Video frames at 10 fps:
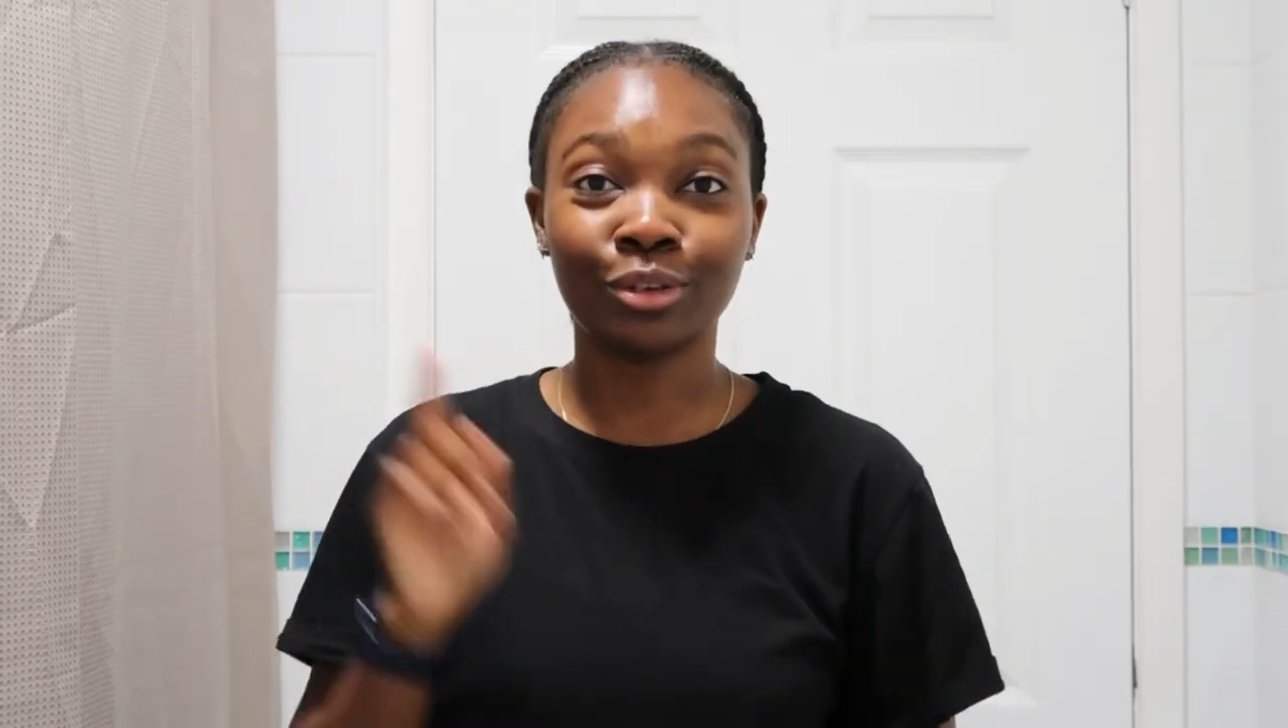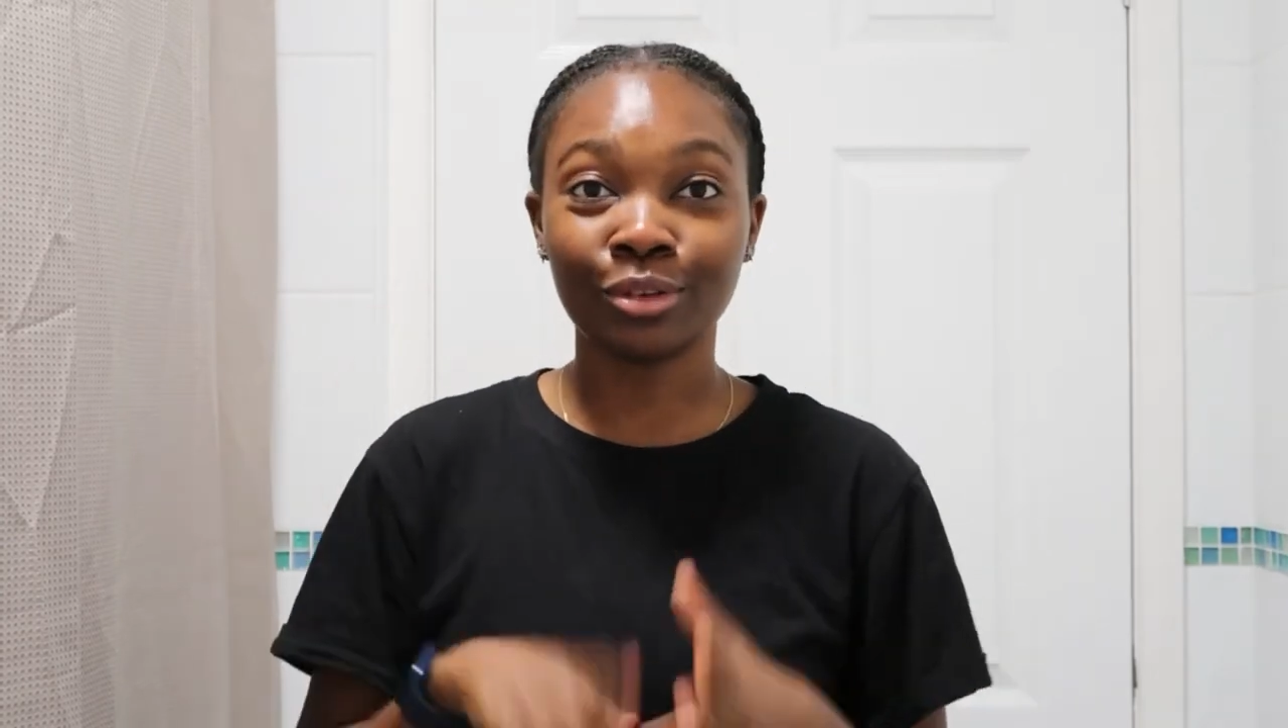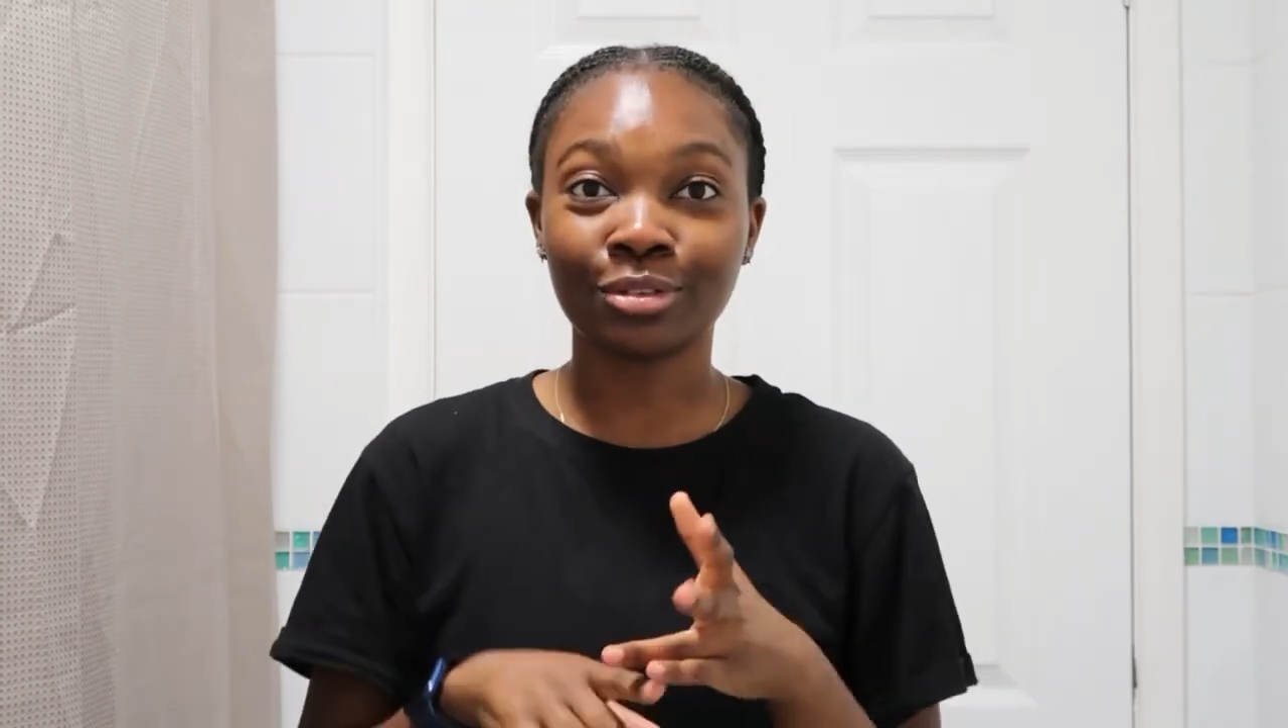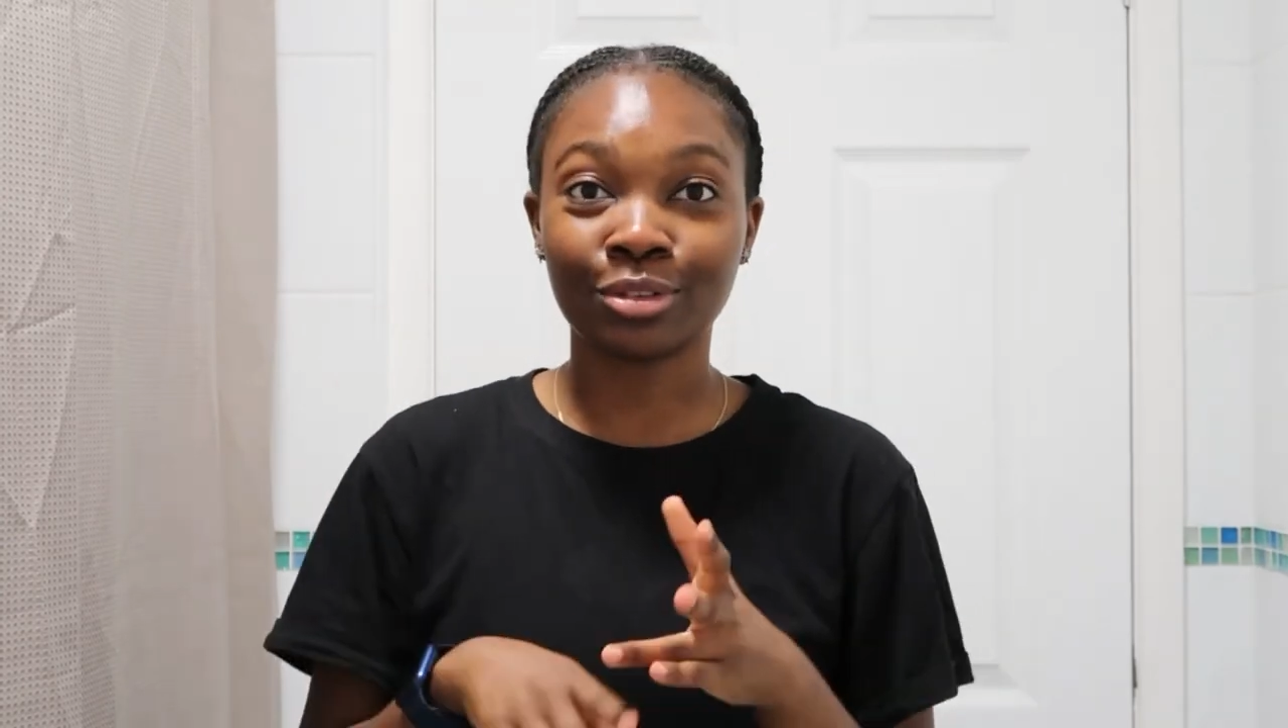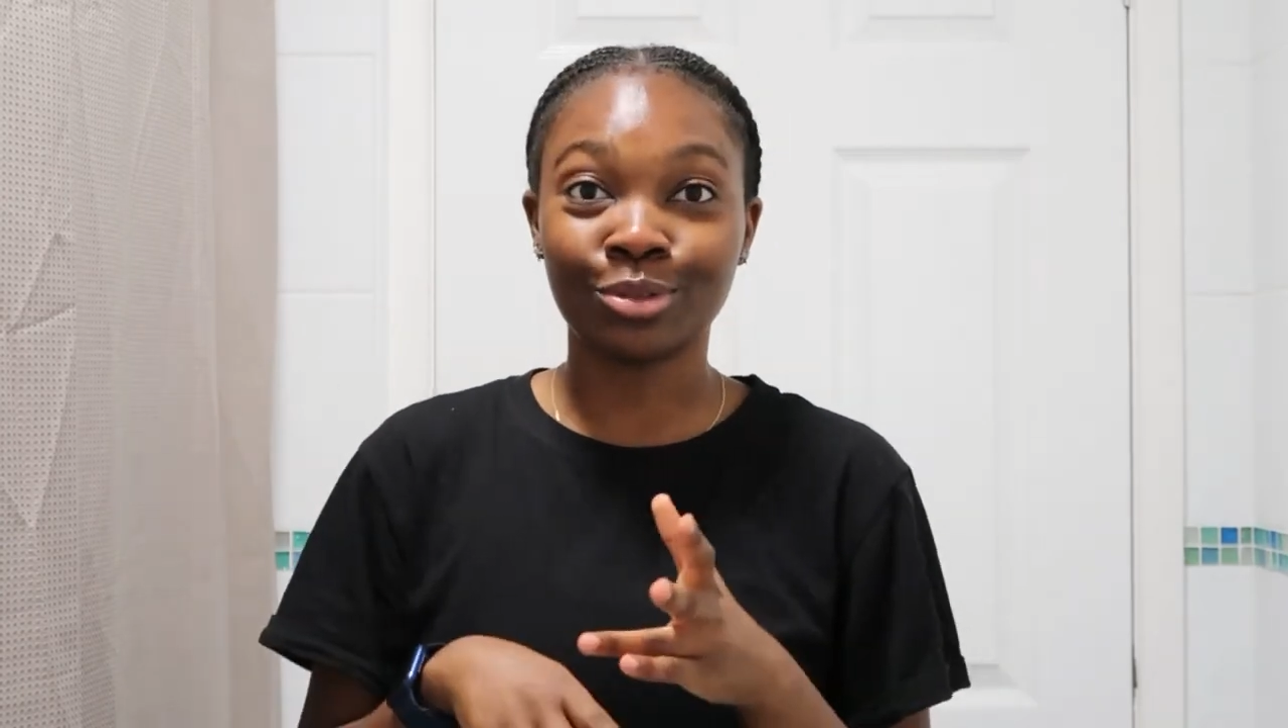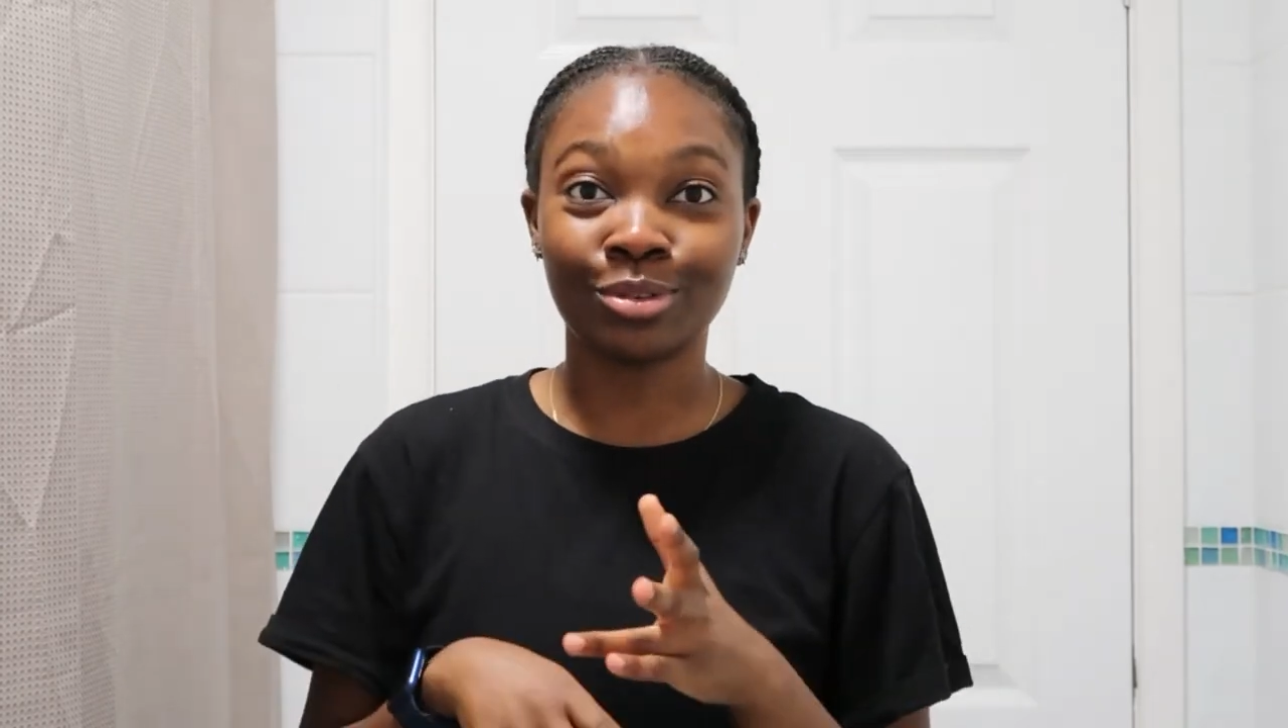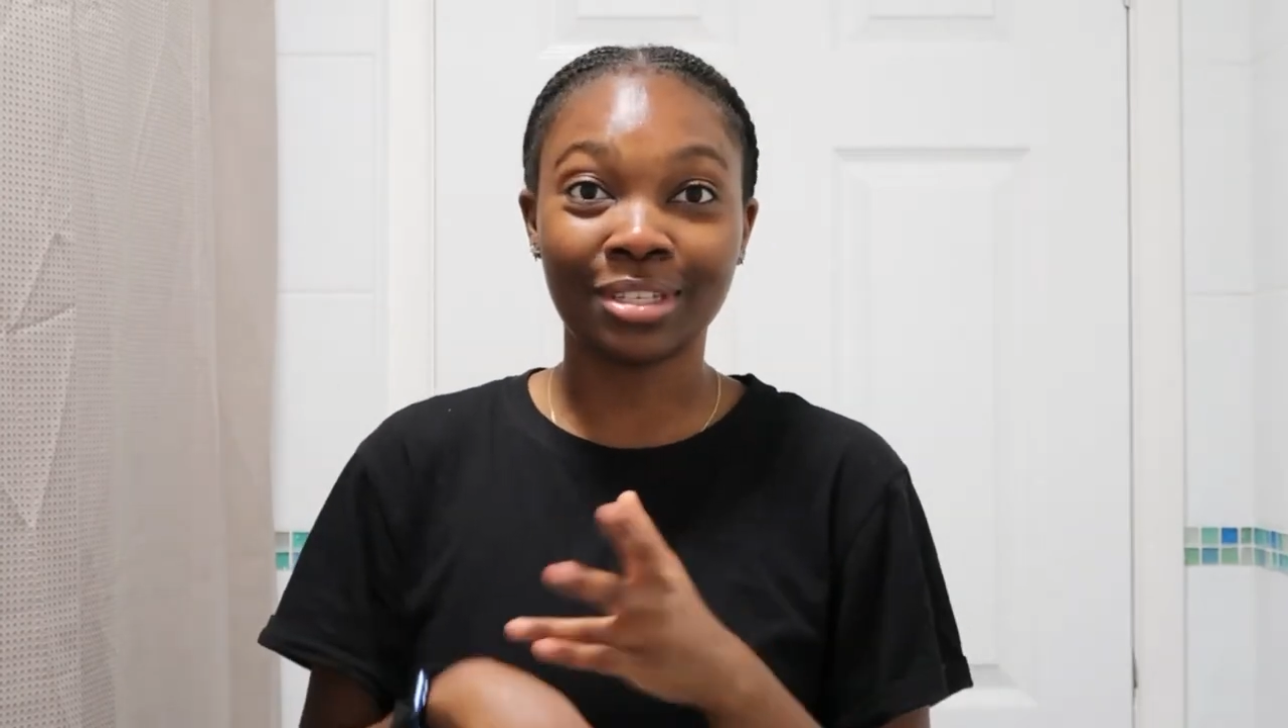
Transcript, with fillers: used two